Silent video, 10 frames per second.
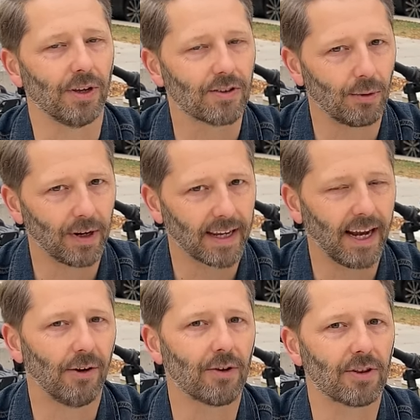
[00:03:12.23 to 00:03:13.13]
You still want to
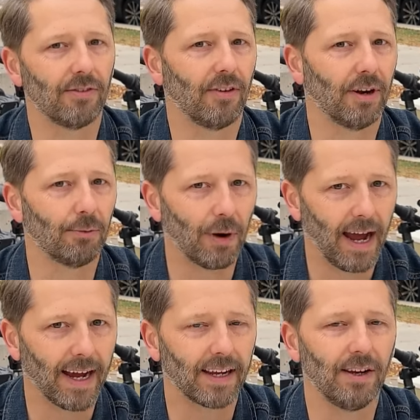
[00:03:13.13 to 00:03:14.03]
carry your stuff on a
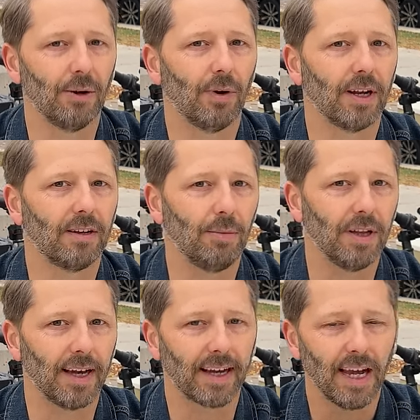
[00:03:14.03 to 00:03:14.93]
rack. You don't want it to be
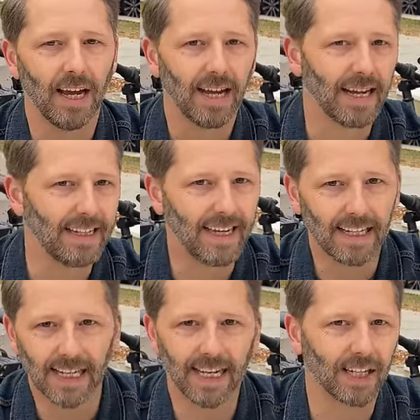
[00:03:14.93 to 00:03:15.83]
like a
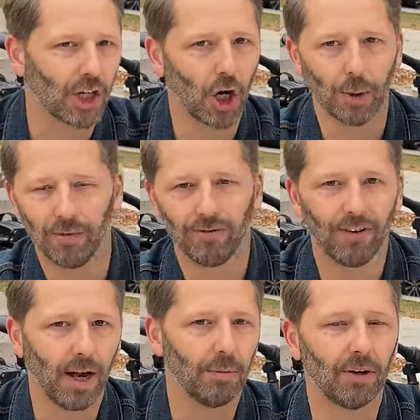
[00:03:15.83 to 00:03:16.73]
delicate carbon
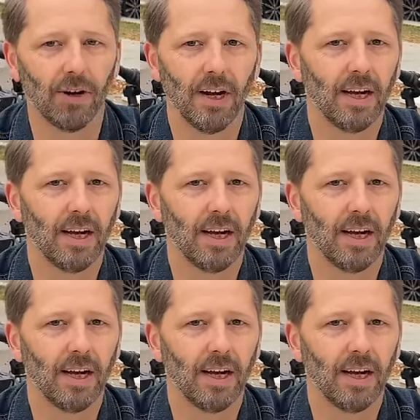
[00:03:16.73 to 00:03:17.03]
fiber,